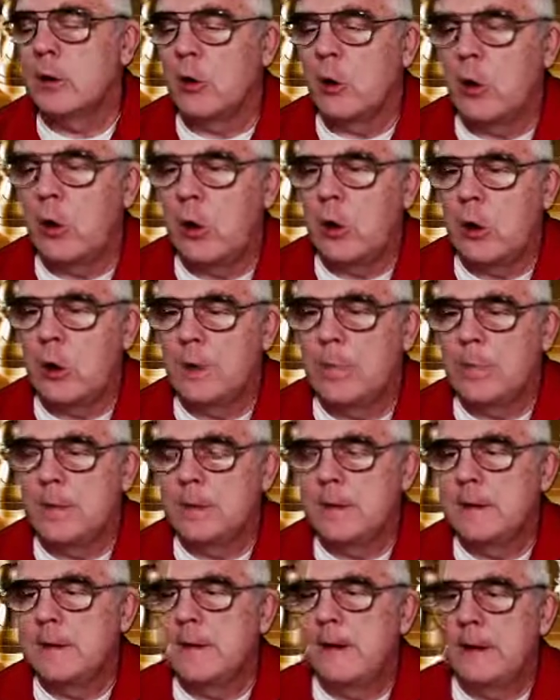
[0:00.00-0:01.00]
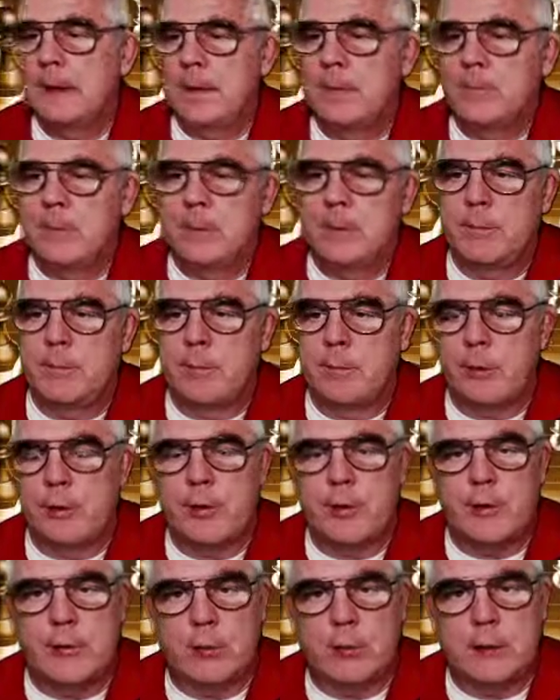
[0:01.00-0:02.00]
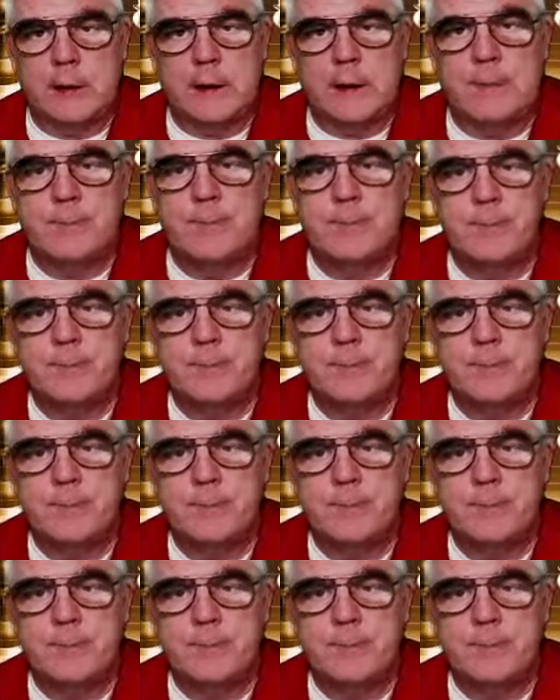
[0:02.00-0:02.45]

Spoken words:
all but game number 3,